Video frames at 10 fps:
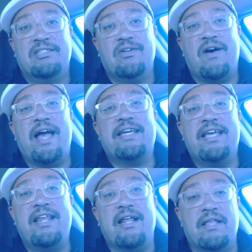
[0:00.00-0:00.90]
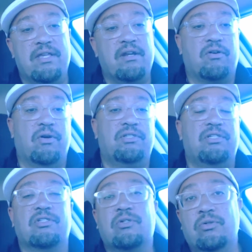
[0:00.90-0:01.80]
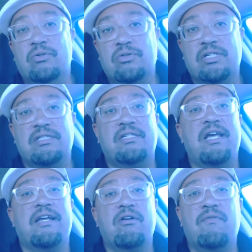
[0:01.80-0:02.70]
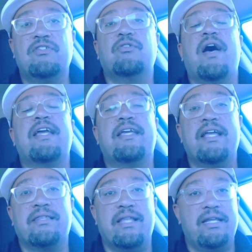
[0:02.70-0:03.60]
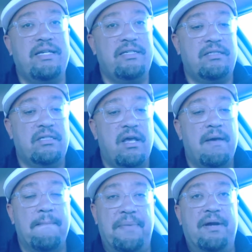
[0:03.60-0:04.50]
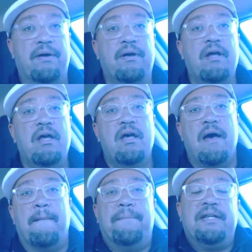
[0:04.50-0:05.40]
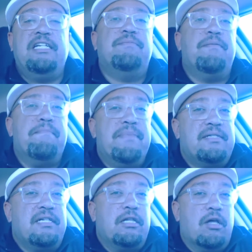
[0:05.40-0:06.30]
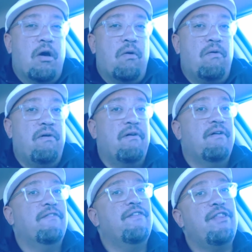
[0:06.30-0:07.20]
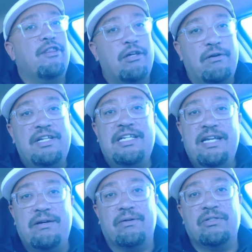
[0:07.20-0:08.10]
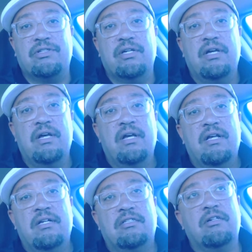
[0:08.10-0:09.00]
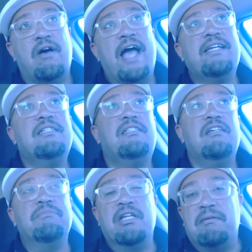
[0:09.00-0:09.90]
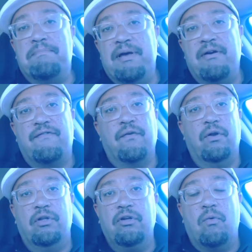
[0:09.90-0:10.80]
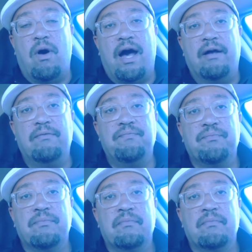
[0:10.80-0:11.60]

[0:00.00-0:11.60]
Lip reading: So I get it. And then, of course, his school gets taken over. So I get that he's bitter. But he's been missing, though, for 30 years. So I could see him getting bitter for a little while.